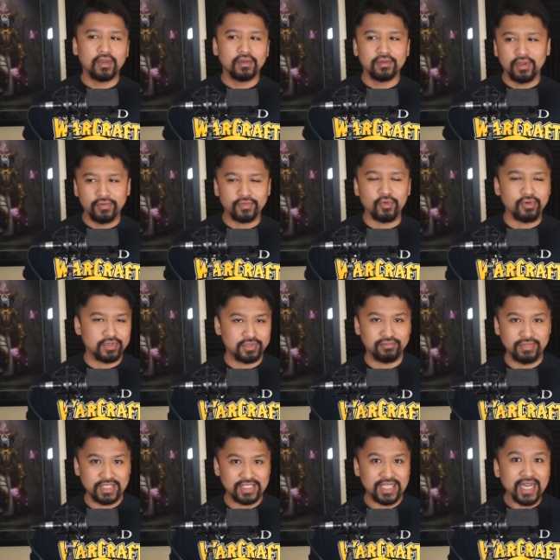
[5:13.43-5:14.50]
Of course,
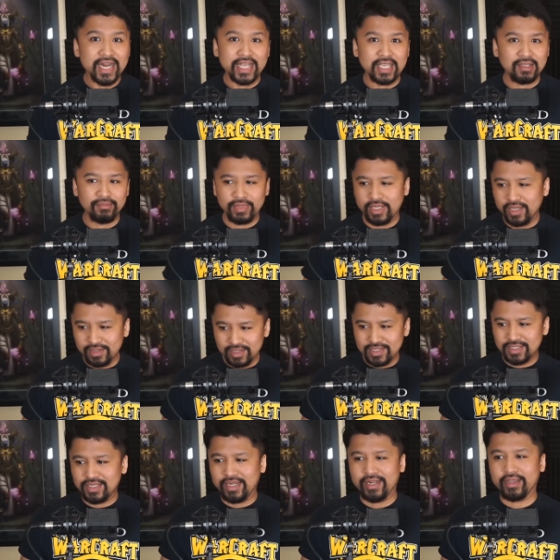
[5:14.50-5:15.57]
the cynic in me and the
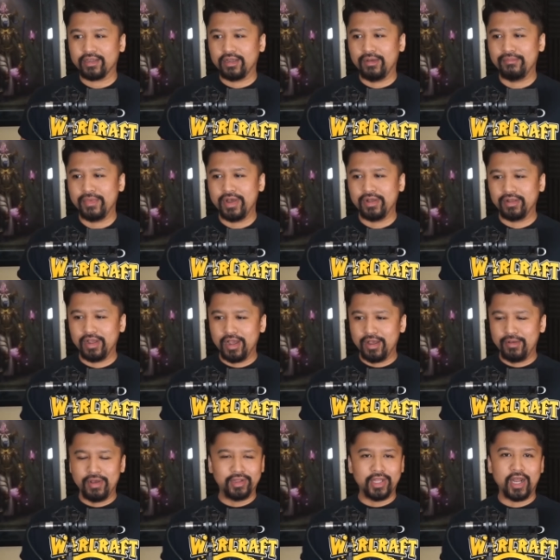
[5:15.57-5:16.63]
cynic among
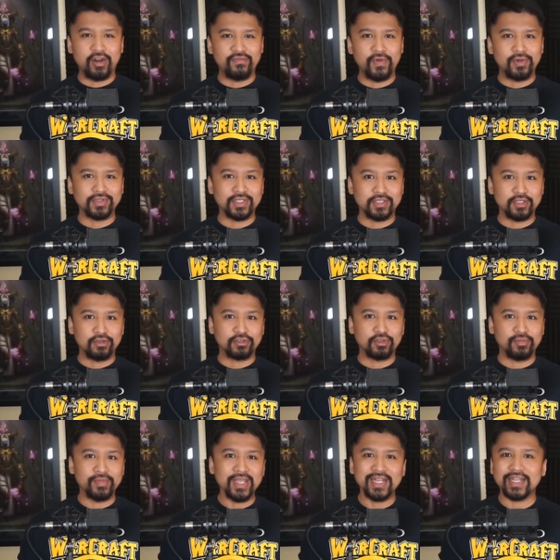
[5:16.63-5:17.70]
a lot of folks in
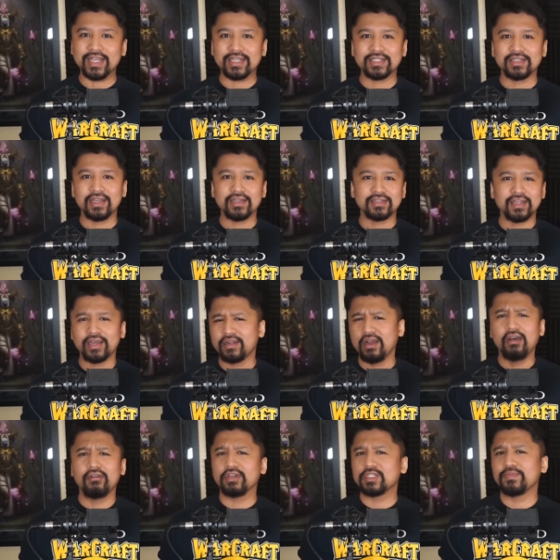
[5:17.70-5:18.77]
social media says that,
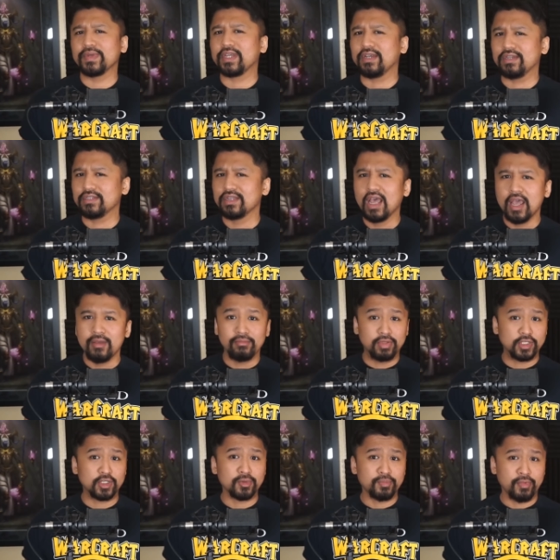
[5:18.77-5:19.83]
oh, it's because
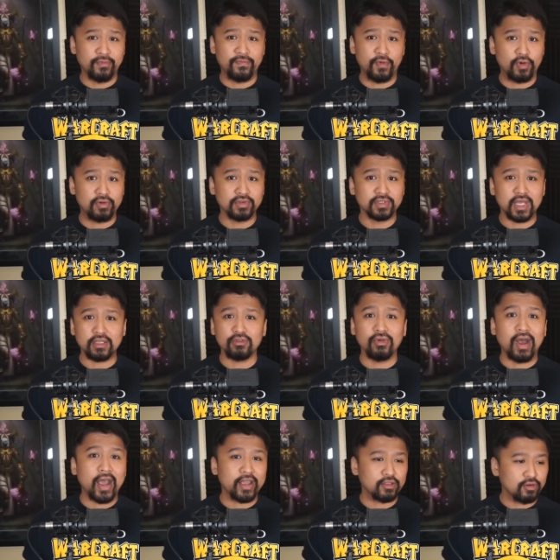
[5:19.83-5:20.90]
Blizzard prefers that you
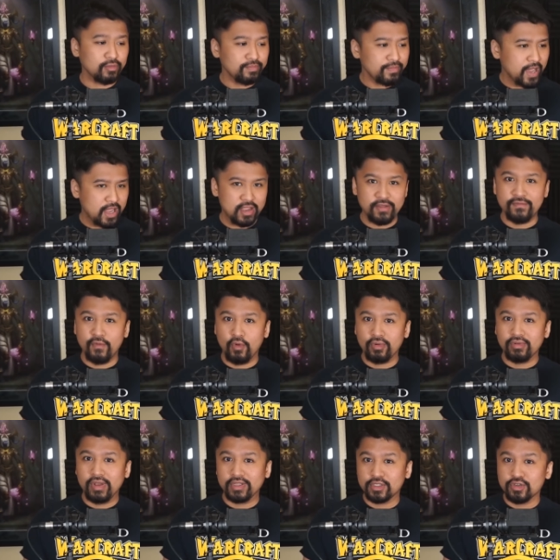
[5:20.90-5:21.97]
either pay for
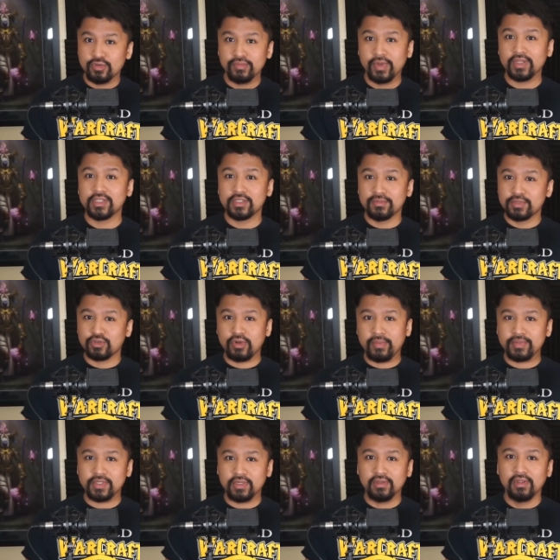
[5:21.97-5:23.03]
a 2-month
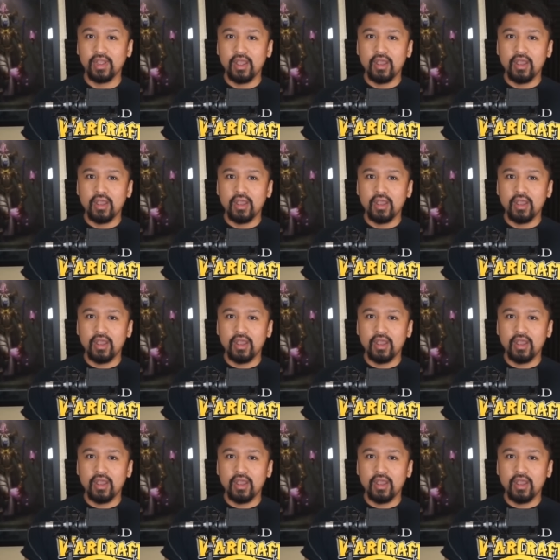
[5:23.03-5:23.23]
subscription